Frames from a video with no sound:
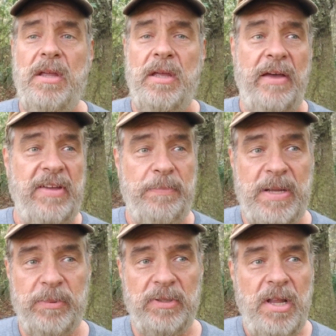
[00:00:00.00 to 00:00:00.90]
I've had
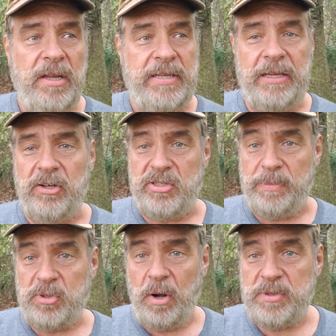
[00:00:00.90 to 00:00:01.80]
people take their
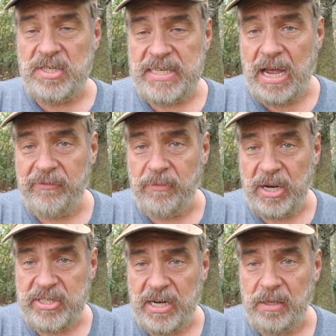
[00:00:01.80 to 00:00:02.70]
subscriptions down from my
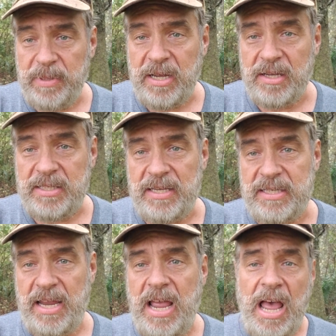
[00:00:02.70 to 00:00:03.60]
channel because they
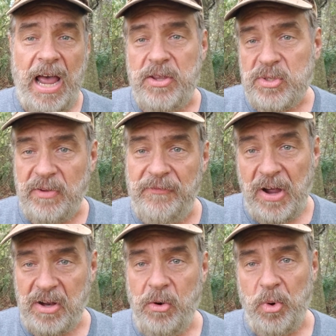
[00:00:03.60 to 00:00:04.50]
say I use the
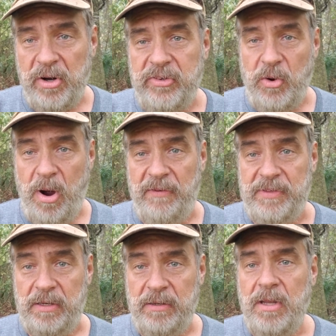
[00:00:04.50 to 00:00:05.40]
fuck word too
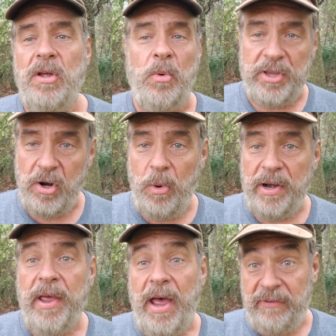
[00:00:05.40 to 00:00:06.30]
often. Well, you know what?
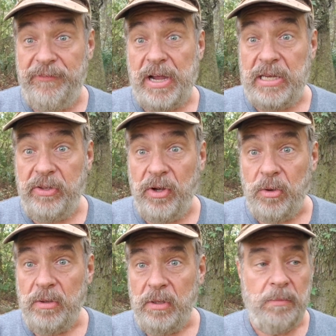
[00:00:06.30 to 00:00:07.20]
I fucking
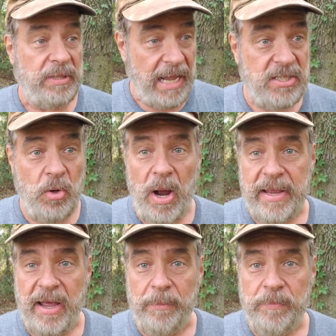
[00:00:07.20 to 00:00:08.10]
do. But that's who I
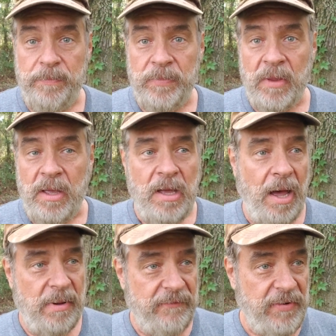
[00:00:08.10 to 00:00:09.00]
am.
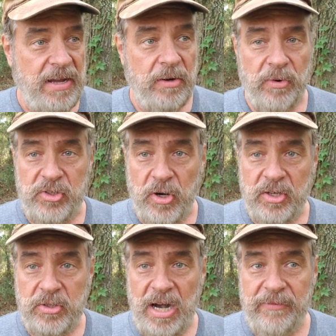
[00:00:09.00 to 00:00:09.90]
I'm a fucking truck
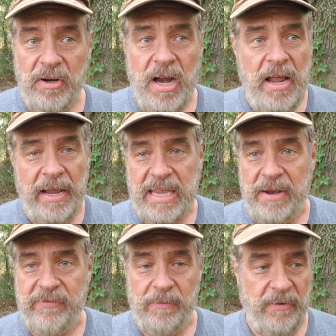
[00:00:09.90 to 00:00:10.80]
driver. I
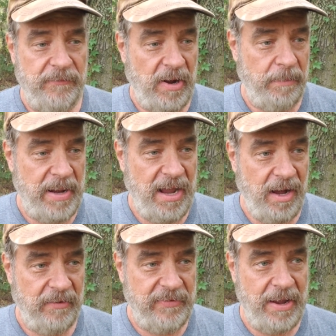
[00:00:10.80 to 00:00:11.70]
came from
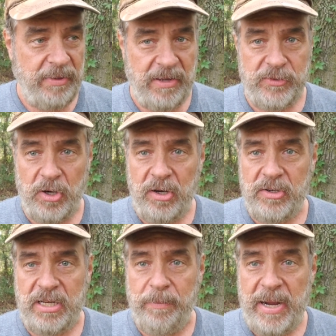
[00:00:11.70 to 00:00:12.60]
a family of
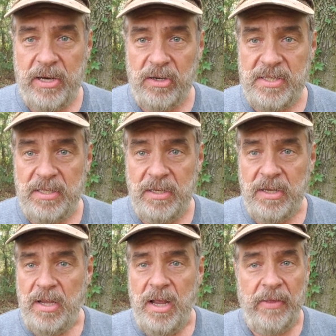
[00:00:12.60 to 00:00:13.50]
truckers and bikers.
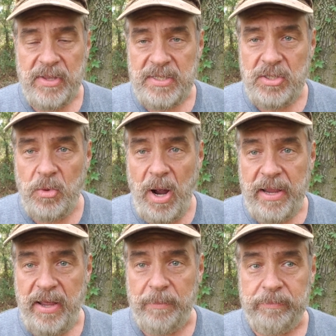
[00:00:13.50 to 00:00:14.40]
And this is who I
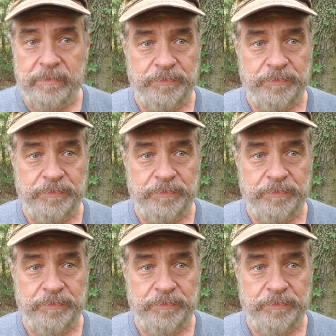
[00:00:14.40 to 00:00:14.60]
am.